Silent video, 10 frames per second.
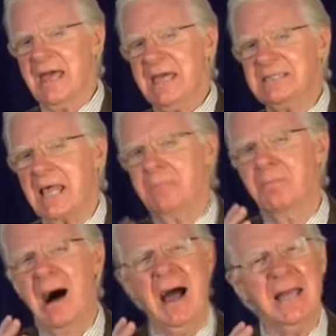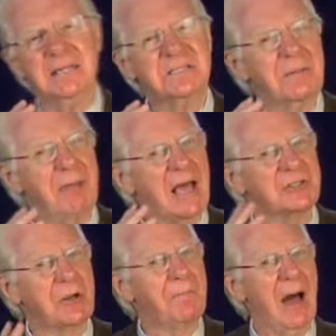he said, Mind is the
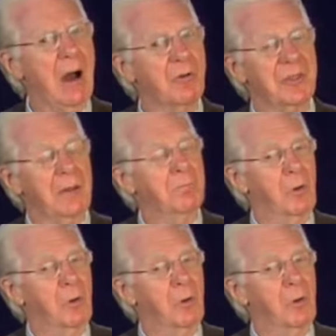master power that